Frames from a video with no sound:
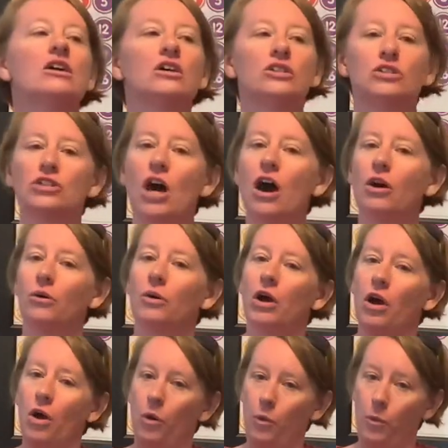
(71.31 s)
So
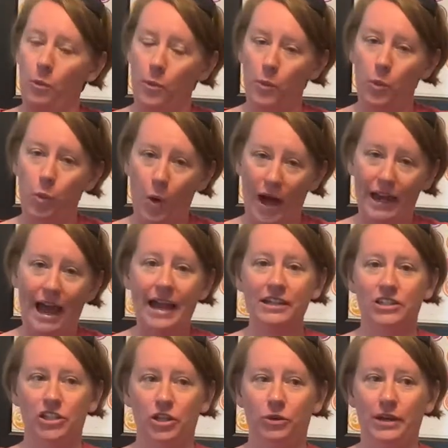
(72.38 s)
what I
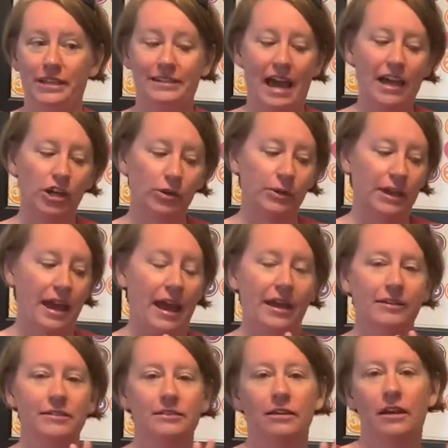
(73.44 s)
do is I
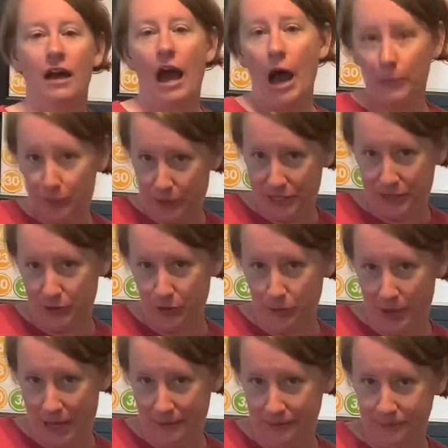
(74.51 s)
create a preschool
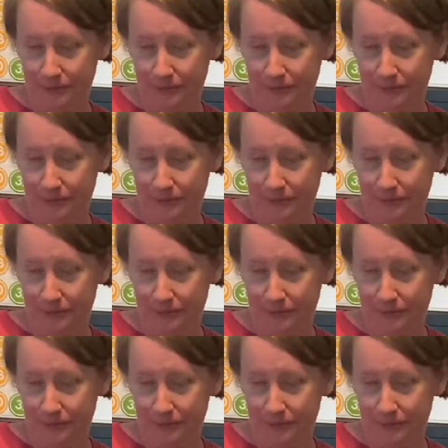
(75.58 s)
bin.